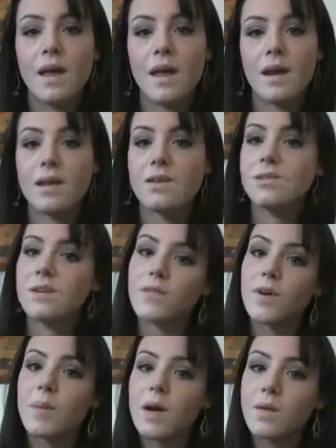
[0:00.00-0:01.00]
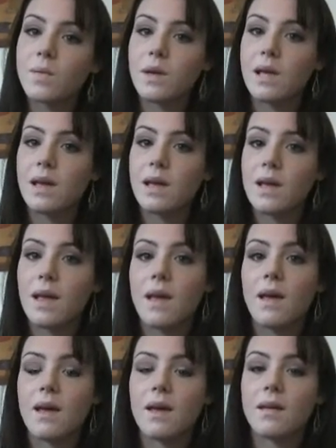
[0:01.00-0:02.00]
And I used it for about a week
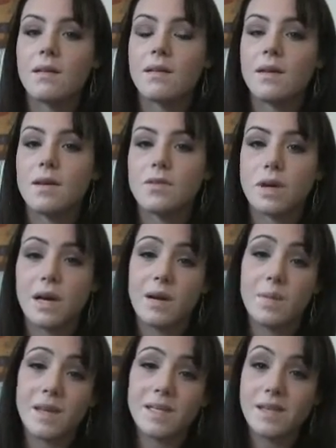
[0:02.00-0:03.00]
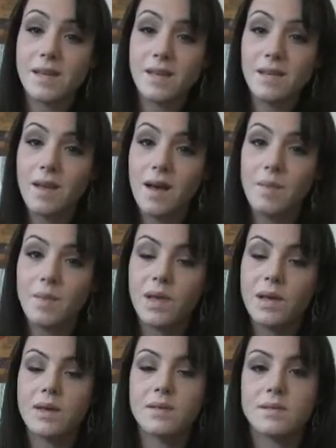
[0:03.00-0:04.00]
and it dried out my skin a lot
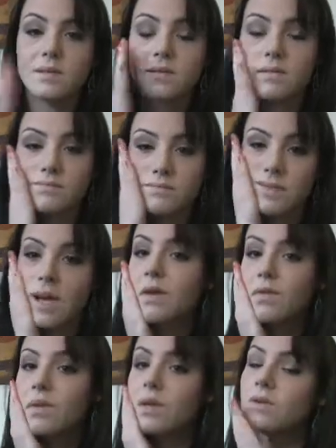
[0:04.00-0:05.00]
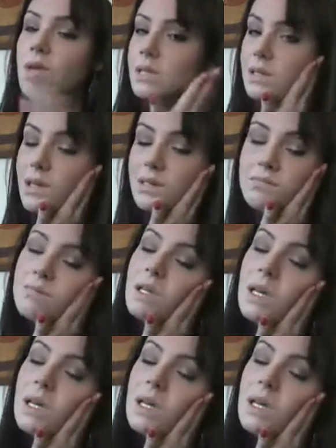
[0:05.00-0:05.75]
because I have really dry skin.